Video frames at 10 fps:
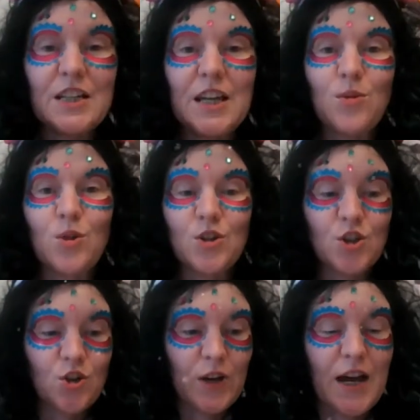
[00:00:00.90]
Today we're going
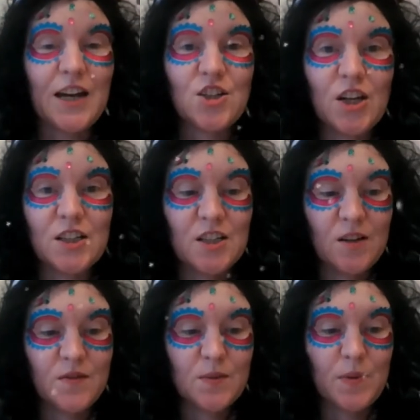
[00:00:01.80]
to look at
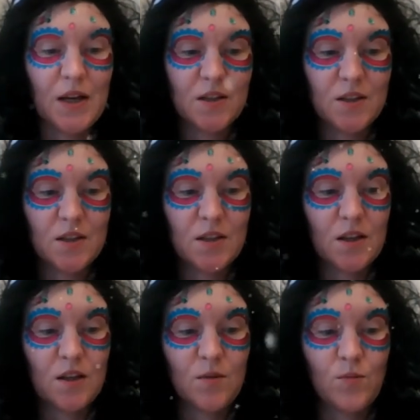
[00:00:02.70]
adjectives
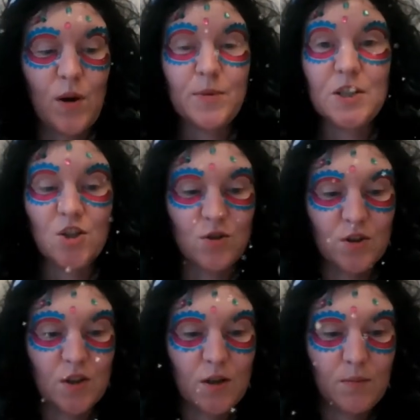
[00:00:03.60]
plus
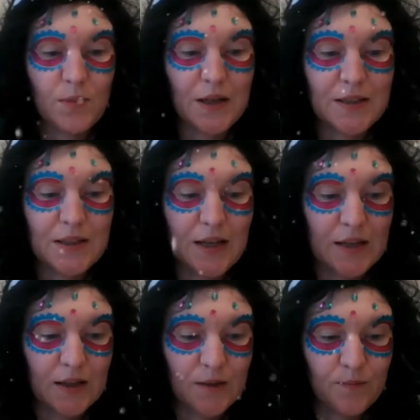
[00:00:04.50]
prepositions plus
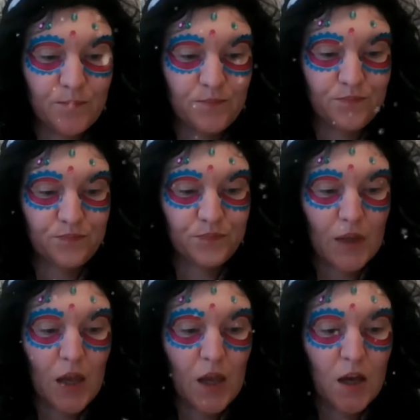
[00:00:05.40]
ing.
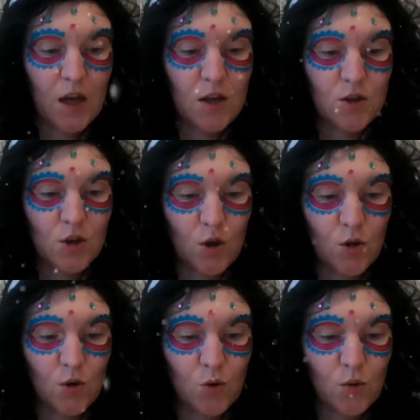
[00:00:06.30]

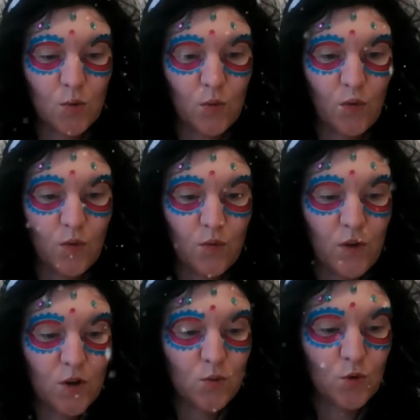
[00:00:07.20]
So
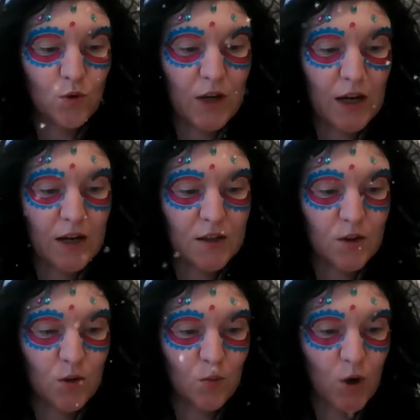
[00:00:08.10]
first we'll look at
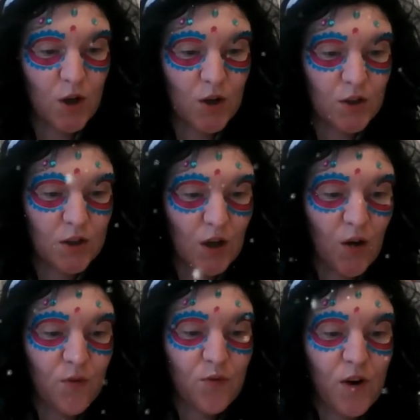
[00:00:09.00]
the word
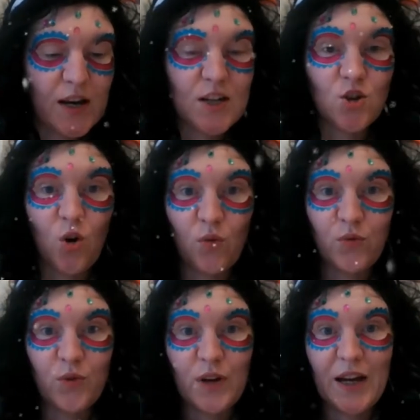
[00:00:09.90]
afraid of
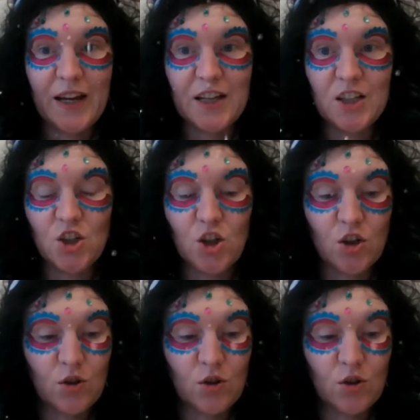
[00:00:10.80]
and